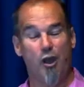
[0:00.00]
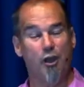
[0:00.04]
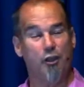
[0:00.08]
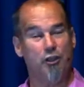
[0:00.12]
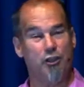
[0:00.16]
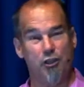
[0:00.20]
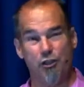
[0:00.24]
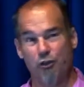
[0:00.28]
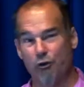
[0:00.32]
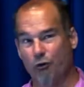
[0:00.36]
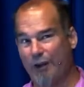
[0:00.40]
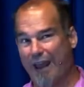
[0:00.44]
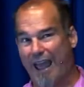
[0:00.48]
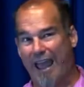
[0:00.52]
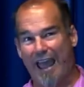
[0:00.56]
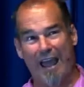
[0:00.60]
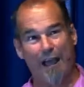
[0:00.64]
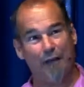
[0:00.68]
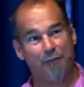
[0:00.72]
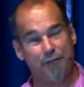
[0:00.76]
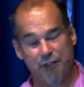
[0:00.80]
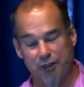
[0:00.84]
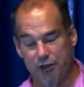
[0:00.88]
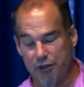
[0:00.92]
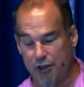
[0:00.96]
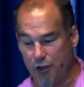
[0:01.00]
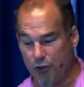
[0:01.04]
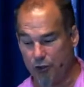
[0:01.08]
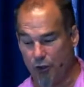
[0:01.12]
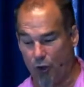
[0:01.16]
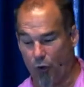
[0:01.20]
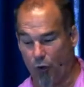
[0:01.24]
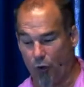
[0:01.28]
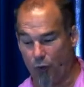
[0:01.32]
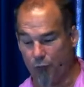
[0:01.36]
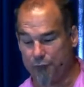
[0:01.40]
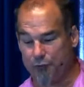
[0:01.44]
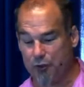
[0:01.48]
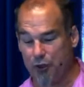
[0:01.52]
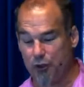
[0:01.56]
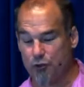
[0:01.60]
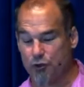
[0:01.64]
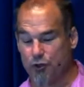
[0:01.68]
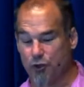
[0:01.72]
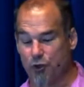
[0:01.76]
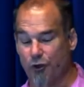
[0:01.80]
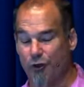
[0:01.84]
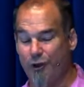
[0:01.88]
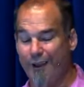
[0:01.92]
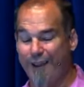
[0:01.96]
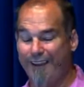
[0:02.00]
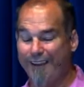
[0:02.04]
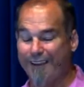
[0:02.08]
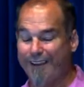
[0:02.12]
You don't have to know the whole future.